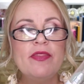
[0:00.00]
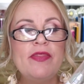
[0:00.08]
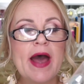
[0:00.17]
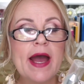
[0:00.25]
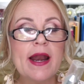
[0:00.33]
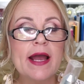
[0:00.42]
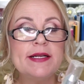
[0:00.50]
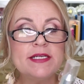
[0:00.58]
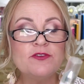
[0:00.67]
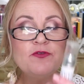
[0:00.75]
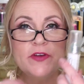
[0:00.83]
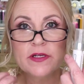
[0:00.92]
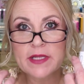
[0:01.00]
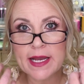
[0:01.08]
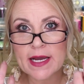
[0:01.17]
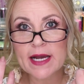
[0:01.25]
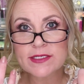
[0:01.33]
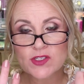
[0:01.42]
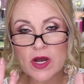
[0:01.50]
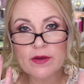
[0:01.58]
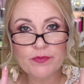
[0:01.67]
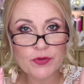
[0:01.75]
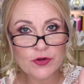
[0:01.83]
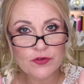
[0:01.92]
that I did feel like I saw
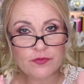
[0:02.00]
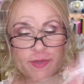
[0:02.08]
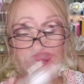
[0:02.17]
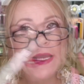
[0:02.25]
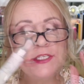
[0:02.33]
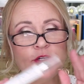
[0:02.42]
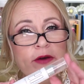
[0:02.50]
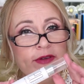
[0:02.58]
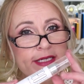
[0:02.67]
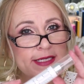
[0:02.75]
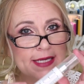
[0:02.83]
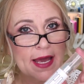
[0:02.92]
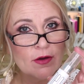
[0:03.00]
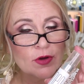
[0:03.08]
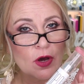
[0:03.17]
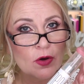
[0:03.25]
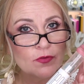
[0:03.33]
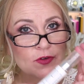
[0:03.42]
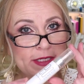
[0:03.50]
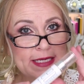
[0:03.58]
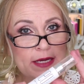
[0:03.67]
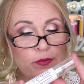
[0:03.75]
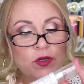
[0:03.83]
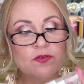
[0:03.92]
improvement. I do have a discount code for
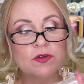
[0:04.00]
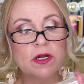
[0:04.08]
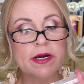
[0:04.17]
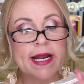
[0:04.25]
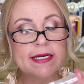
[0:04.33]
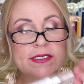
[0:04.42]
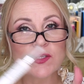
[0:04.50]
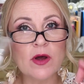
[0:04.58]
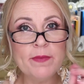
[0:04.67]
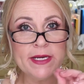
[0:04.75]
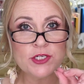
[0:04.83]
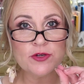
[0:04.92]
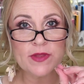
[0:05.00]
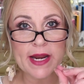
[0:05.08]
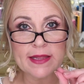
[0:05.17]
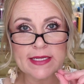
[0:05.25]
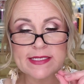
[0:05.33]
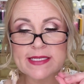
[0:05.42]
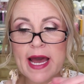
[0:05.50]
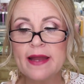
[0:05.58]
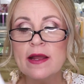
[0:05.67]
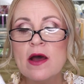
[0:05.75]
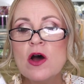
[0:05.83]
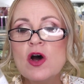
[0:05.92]
Skin Beautiful RX. So I'll make sure that I list
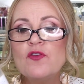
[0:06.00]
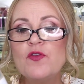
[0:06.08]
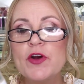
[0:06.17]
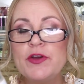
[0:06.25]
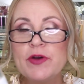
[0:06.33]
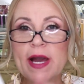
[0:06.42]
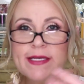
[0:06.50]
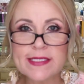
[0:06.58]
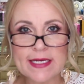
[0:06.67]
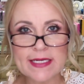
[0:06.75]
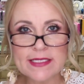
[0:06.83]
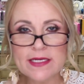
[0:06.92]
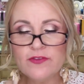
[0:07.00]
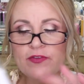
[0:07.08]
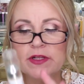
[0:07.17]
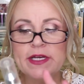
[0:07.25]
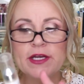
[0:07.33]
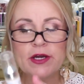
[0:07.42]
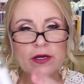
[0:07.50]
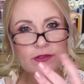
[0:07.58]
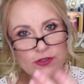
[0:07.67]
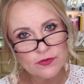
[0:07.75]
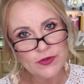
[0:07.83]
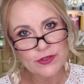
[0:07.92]
that for you guys. It is an affiliate code,
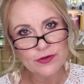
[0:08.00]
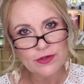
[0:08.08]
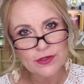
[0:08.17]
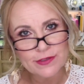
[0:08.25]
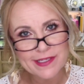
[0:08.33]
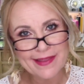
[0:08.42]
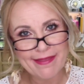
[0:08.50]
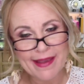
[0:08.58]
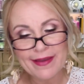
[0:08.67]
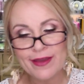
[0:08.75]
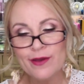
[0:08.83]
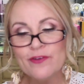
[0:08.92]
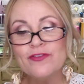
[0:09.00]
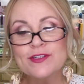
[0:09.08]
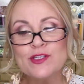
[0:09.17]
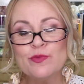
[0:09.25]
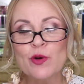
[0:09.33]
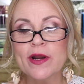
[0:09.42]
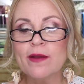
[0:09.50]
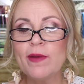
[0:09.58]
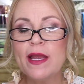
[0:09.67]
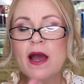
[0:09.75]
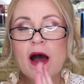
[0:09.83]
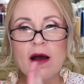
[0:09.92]
so if you do use it, thank you for supporting
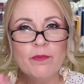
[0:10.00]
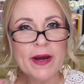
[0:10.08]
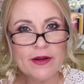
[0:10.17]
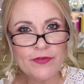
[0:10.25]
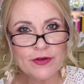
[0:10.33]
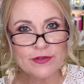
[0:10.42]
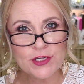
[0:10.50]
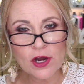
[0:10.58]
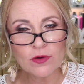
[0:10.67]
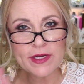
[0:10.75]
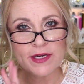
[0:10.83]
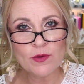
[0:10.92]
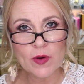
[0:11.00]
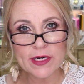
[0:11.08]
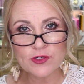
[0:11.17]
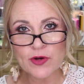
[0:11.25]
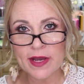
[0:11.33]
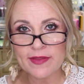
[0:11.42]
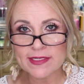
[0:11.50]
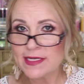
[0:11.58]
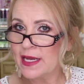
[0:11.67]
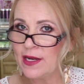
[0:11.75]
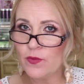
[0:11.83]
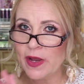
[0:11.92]
me. But if you don't and you want to try this
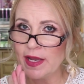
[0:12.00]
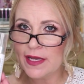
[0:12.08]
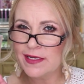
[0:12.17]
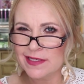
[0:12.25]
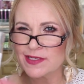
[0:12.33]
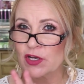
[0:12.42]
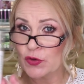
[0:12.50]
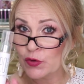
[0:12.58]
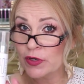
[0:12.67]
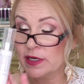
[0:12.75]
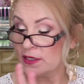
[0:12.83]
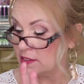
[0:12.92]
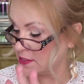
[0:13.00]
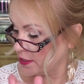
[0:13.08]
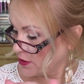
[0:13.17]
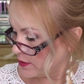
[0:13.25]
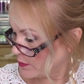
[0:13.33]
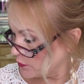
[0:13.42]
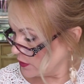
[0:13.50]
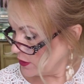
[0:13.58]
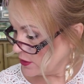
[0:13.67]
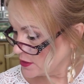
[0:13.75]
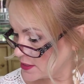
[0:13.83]
anyway, it is a good serum, really good